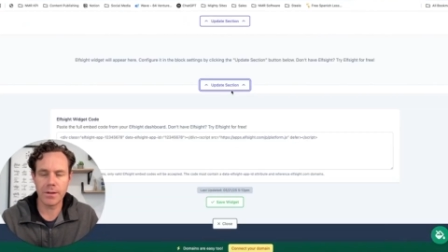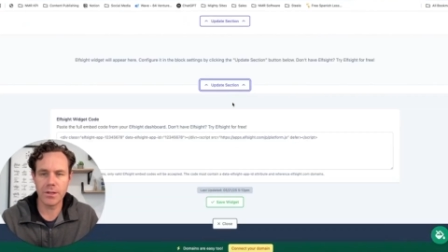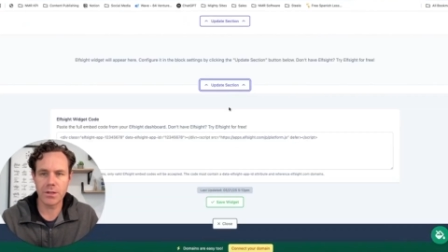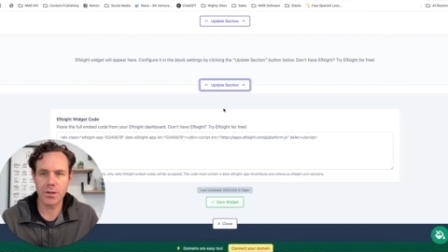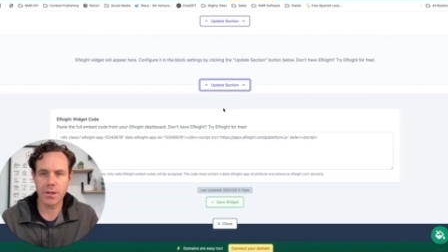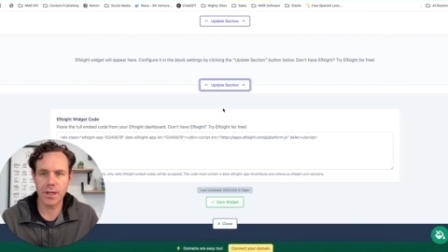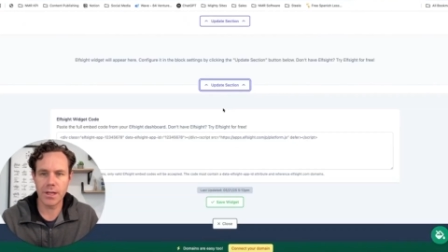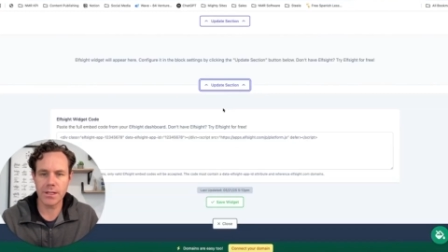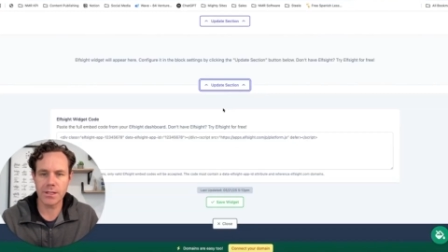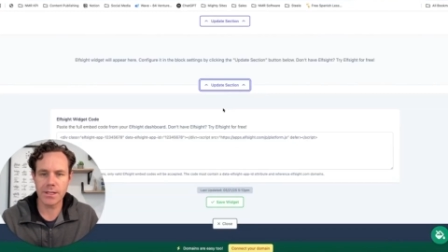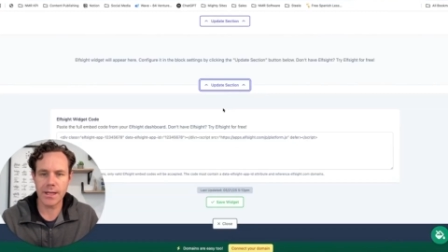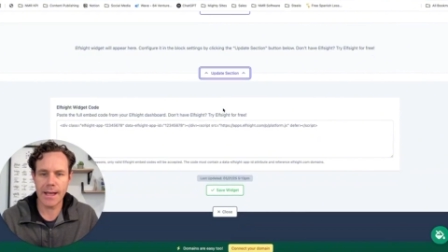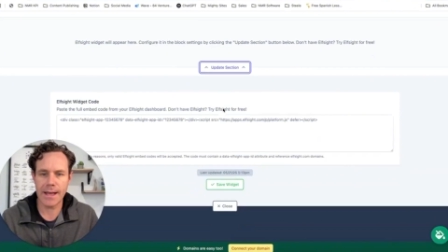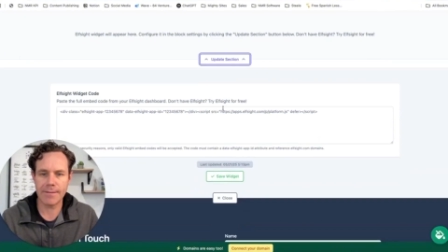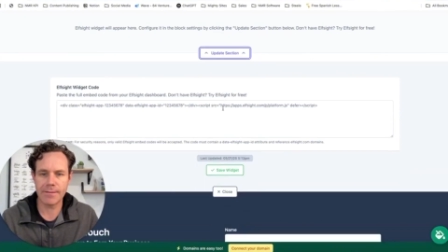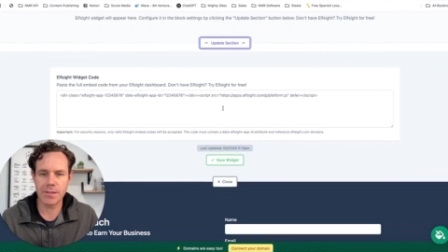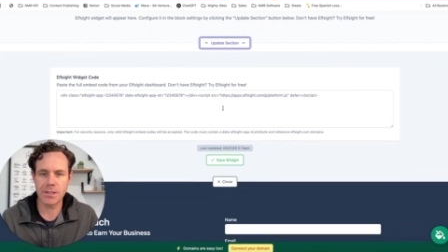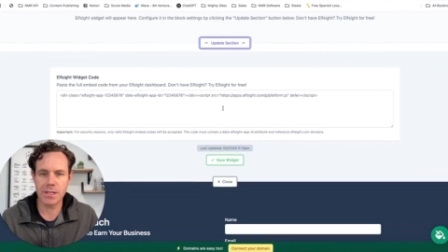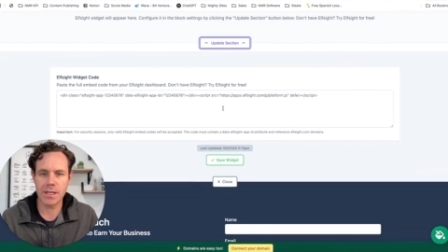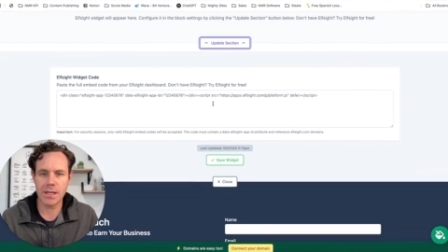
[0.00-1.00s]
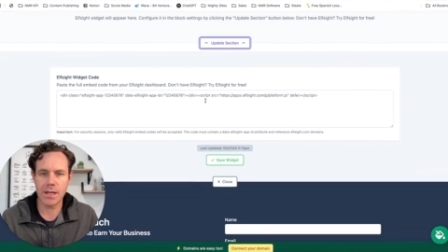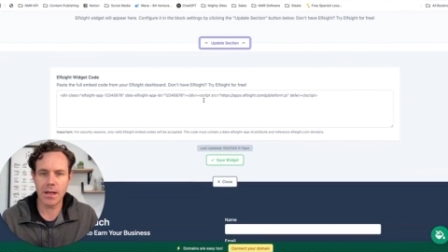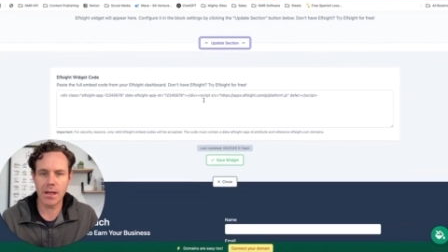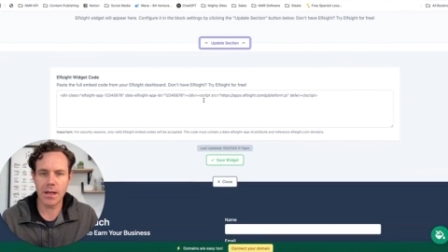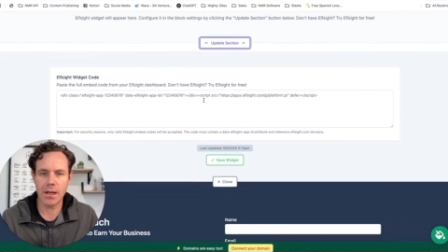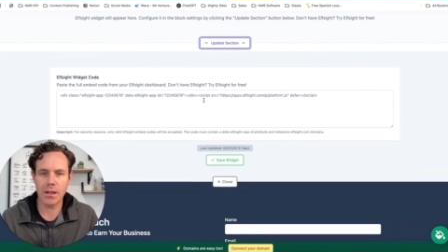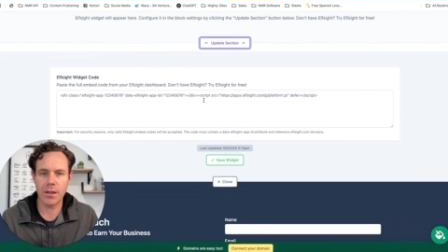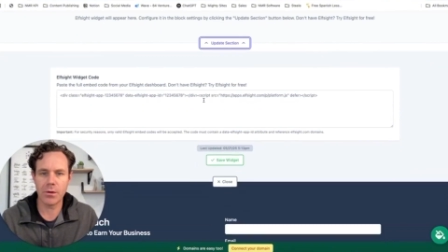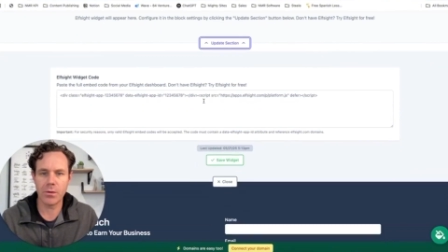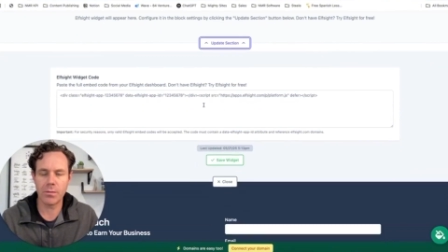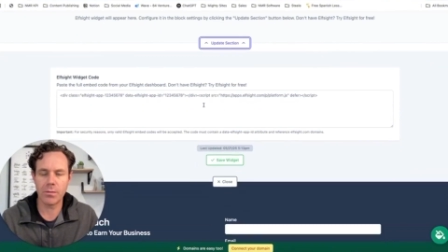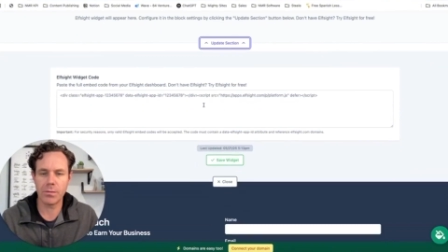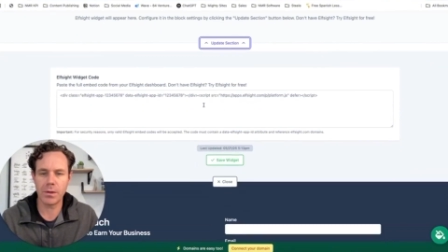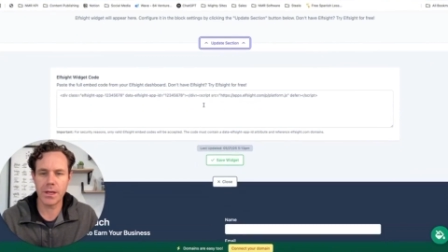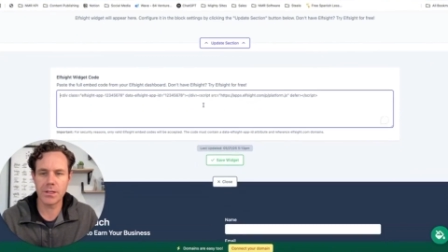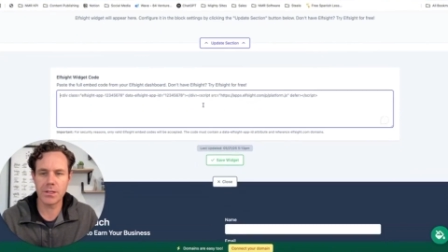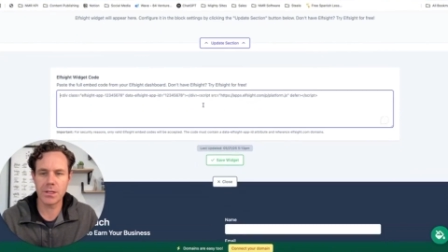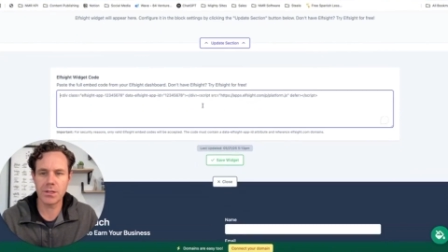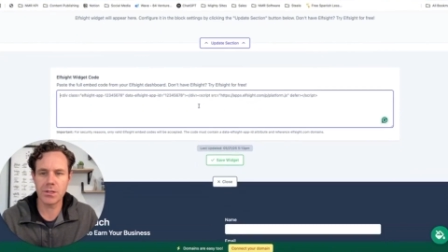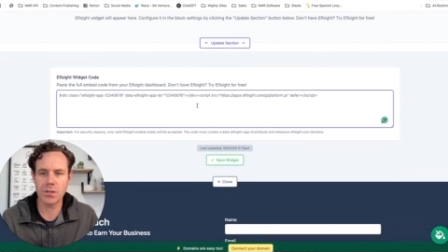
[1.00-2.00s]
this I haven't seen other
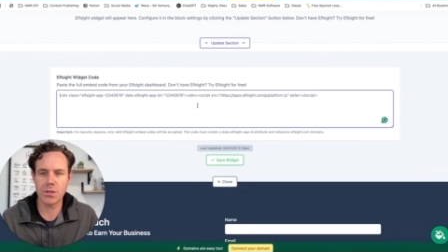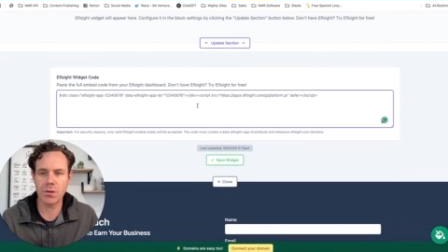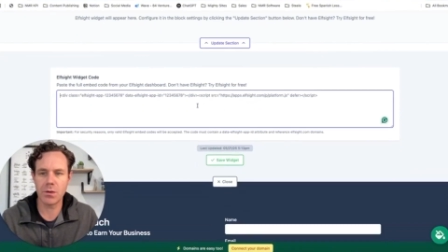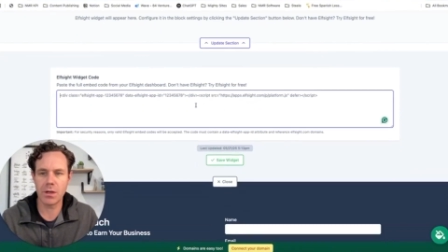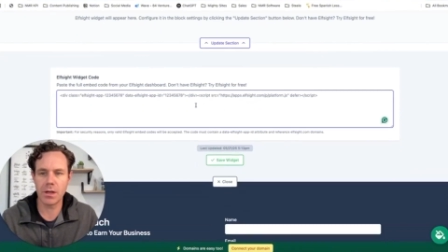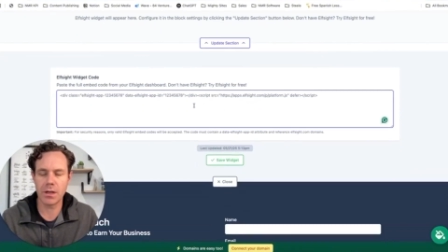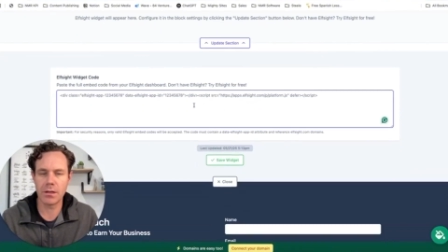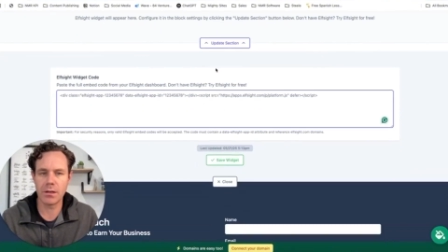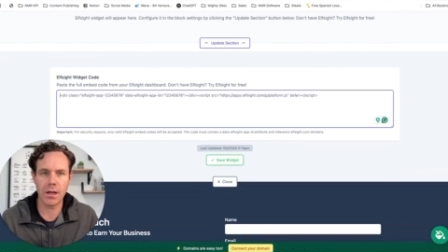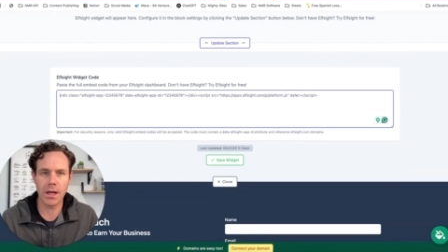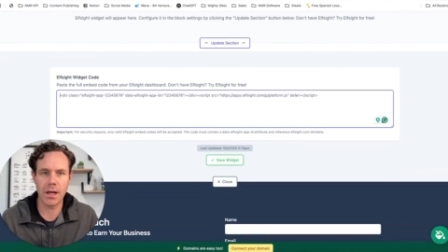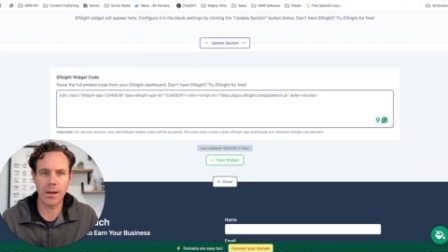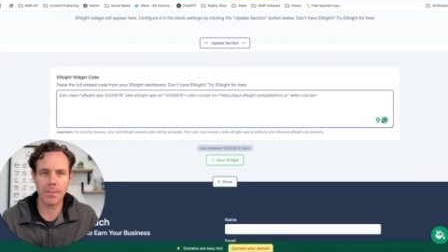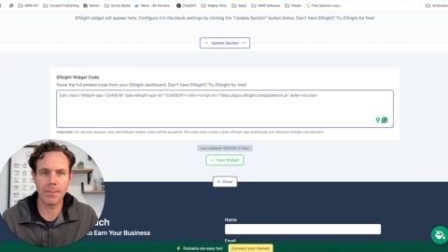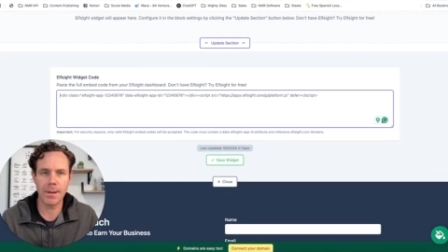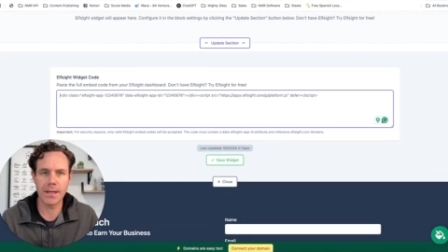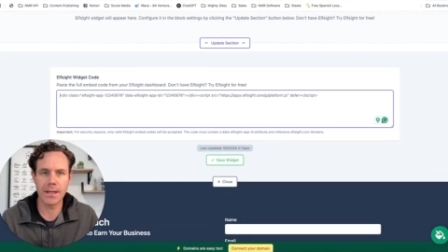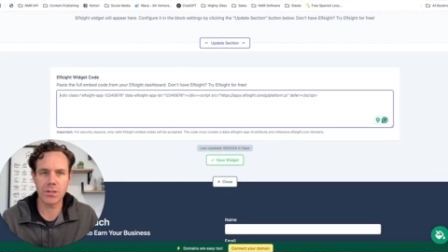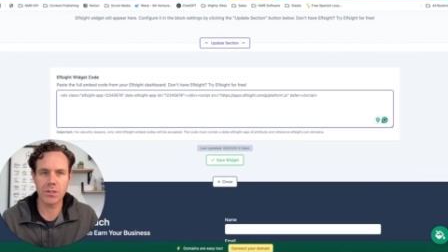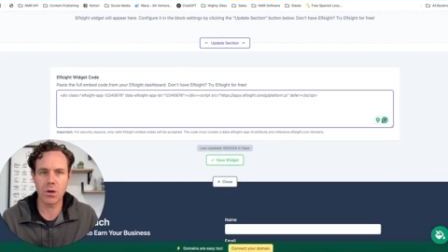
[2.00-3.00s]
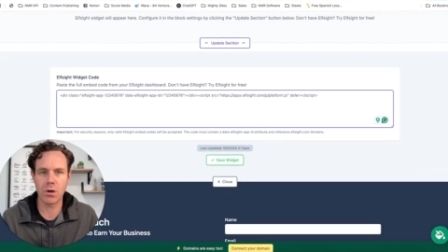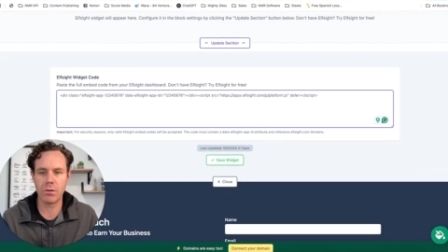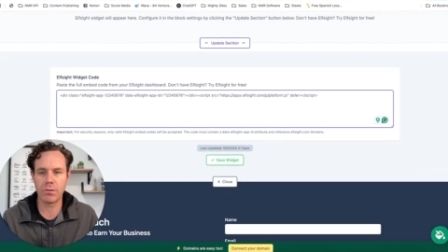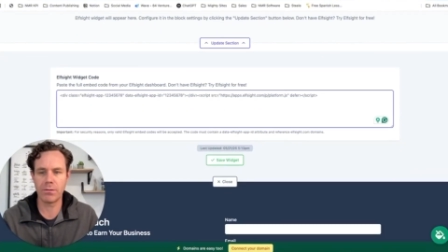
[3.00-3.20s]
places. So you can paste code from